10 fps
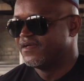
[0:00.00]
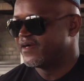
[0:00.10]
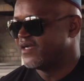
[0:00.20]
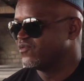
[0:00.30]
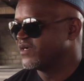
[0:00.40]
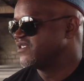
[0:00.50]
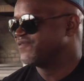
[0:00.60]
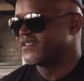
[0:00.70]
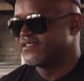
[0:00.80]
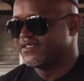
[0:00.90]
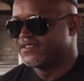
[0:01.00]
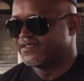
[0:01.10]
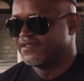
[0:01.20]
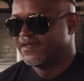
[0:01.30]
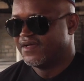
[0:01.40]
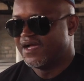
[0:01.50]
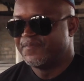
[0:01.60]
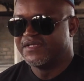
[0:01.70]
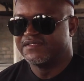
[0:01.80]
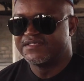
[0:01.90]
Right, look at this facility. I mean,